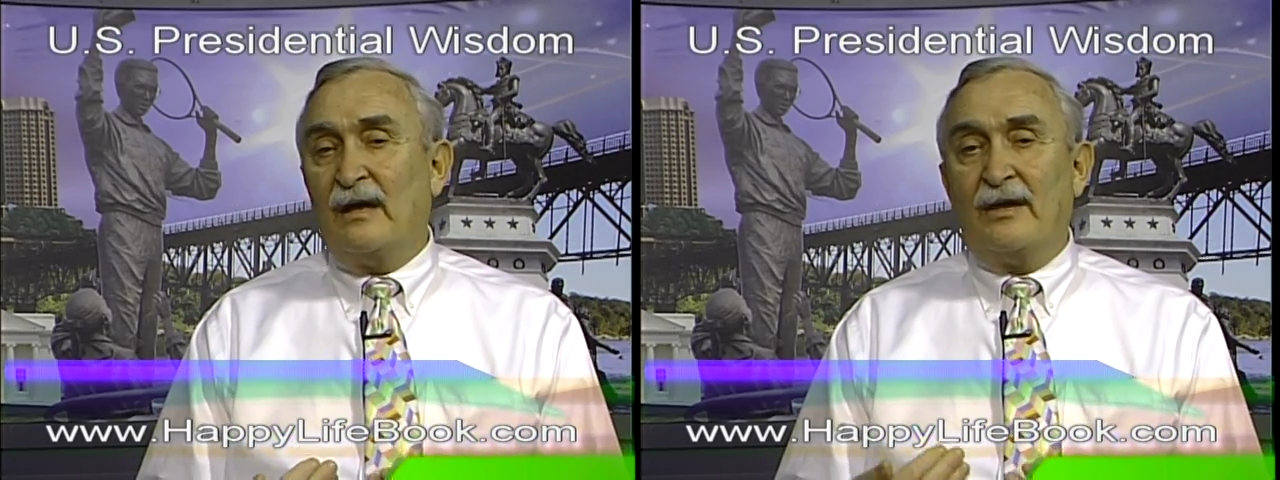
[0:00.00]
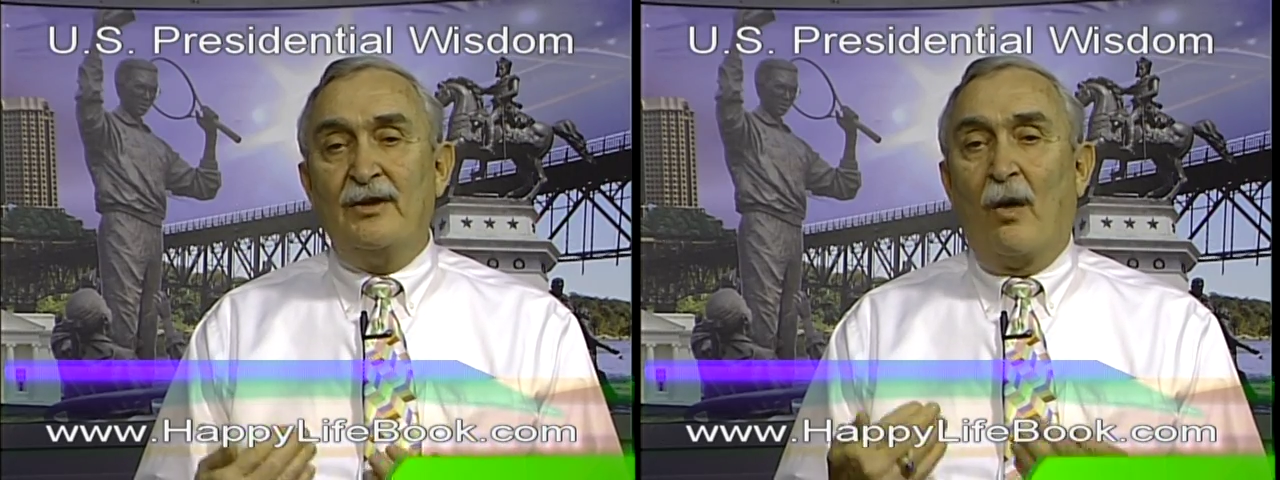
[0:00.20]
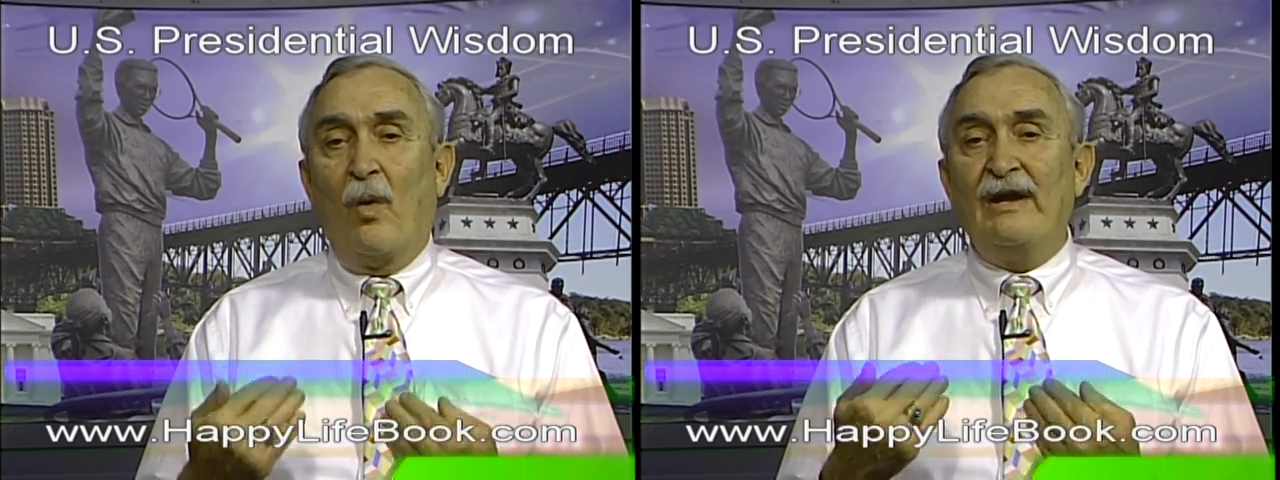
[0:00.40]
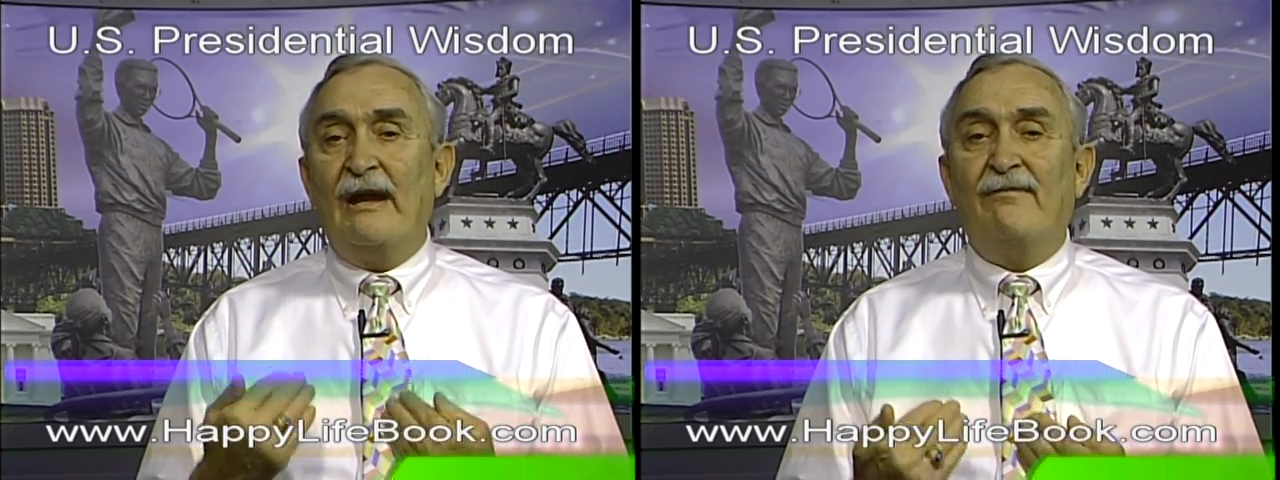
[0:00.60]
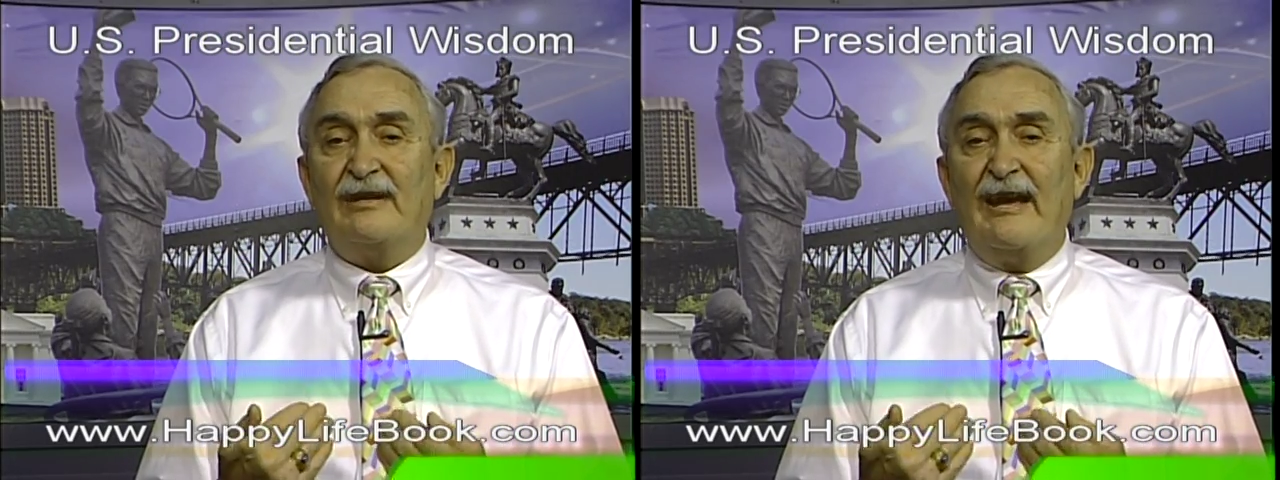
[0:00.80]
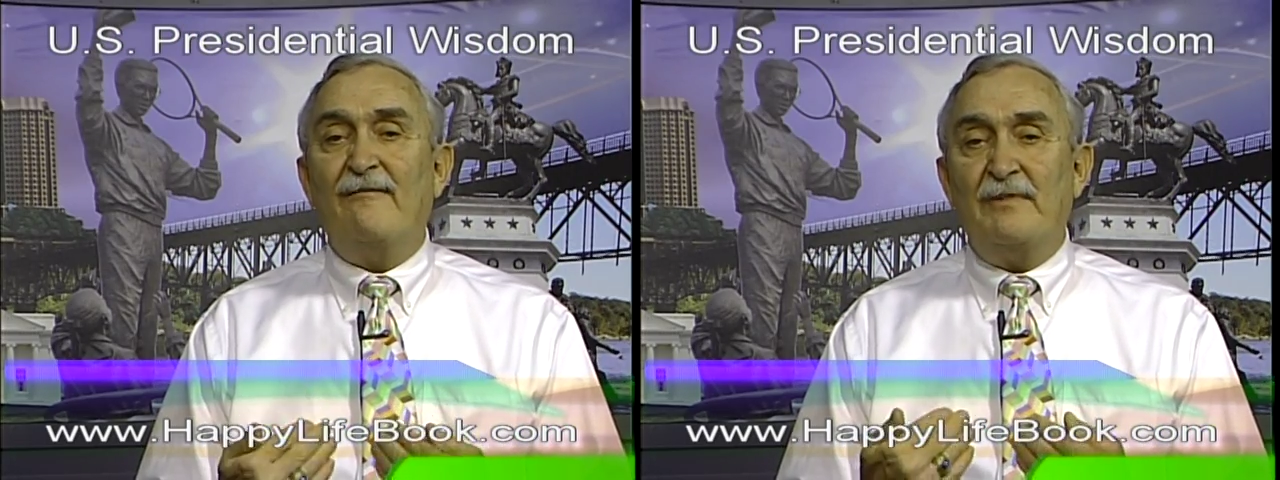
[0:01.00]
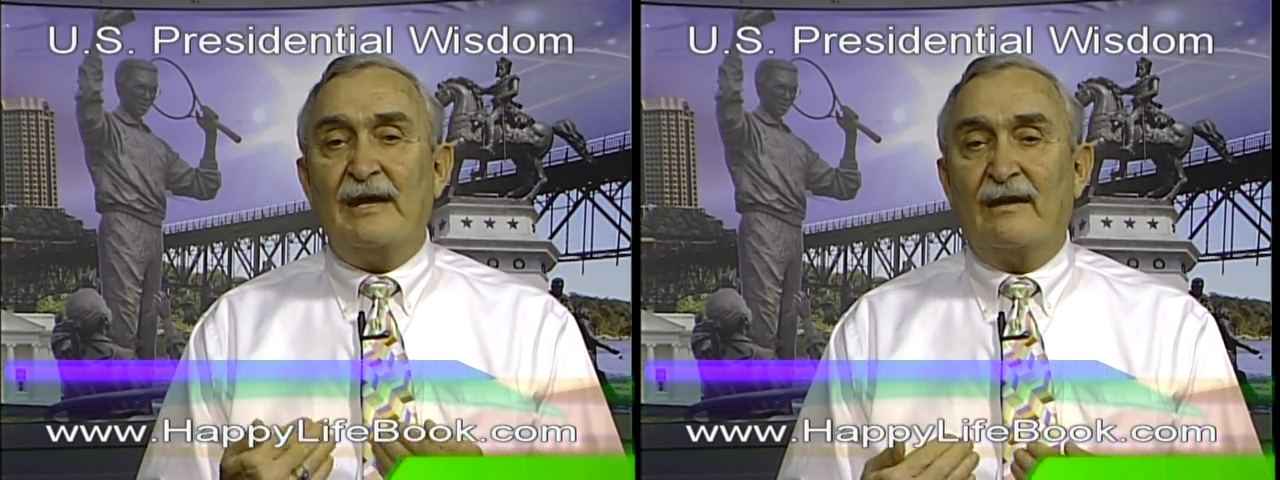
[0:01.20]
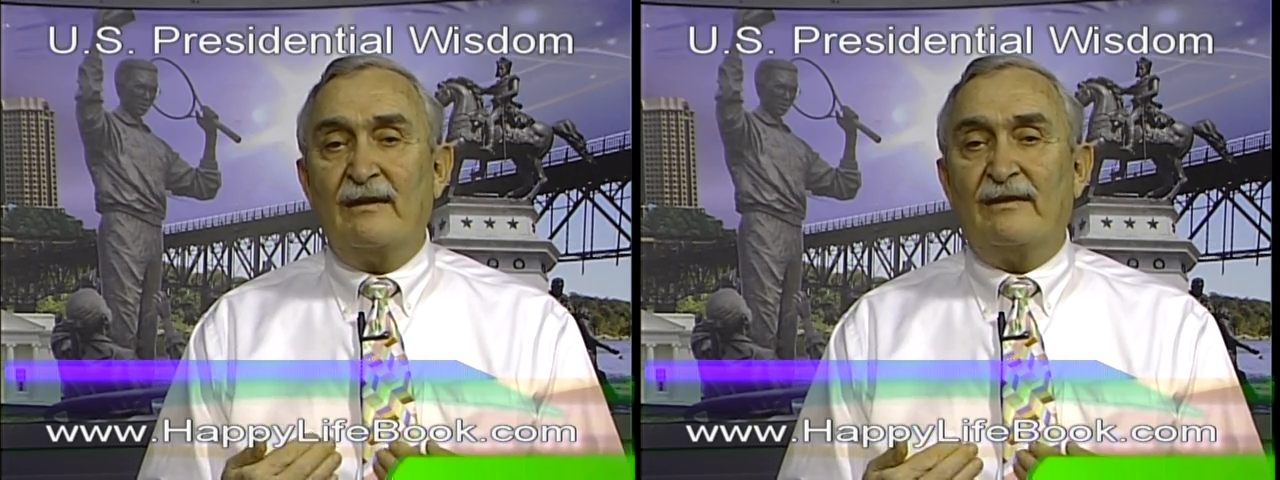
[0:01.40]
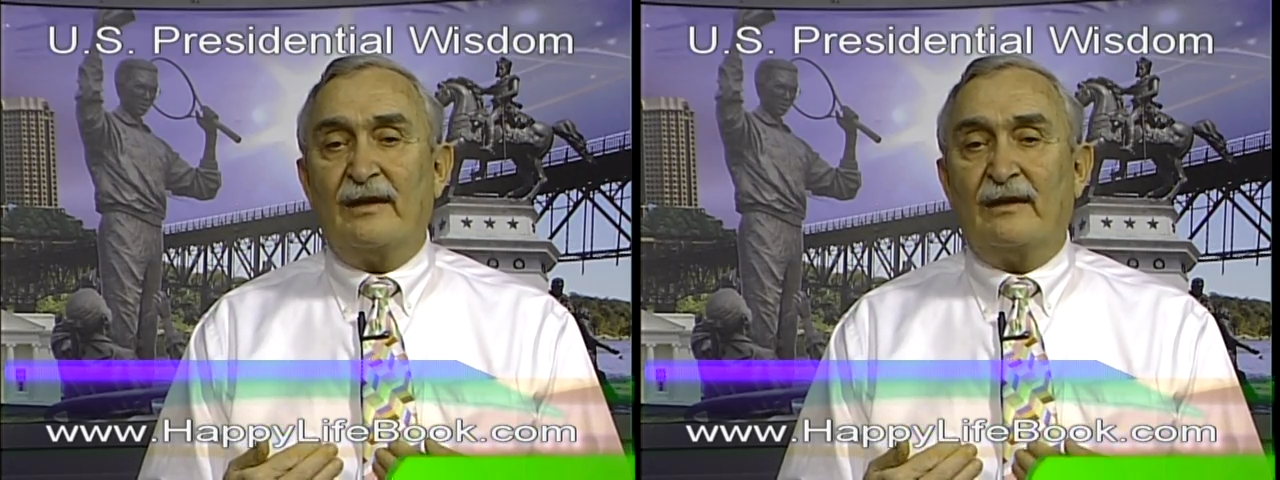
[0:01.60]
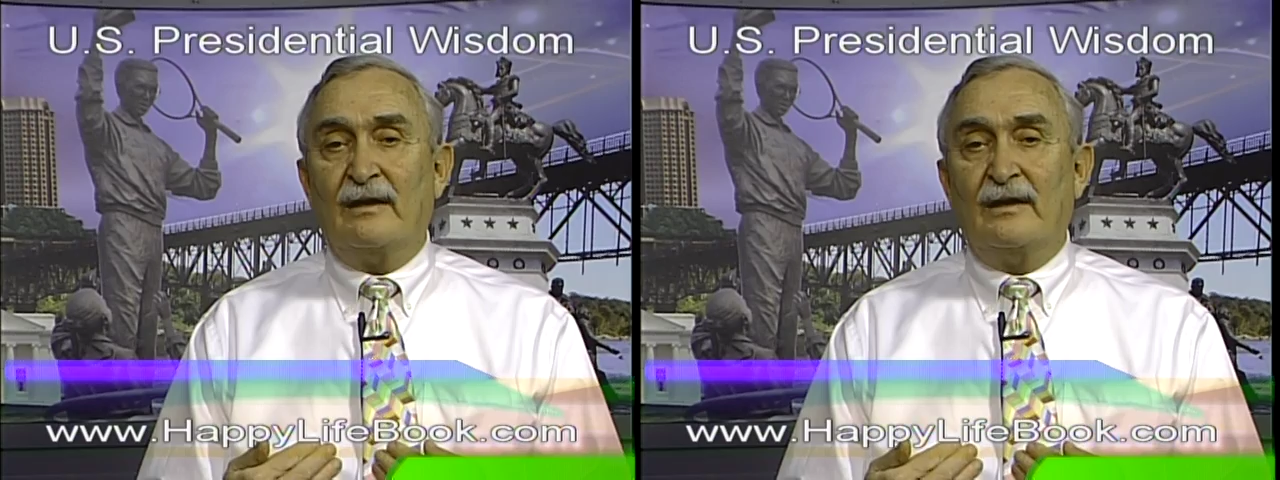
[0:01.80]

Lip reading: No one ever gave me anything.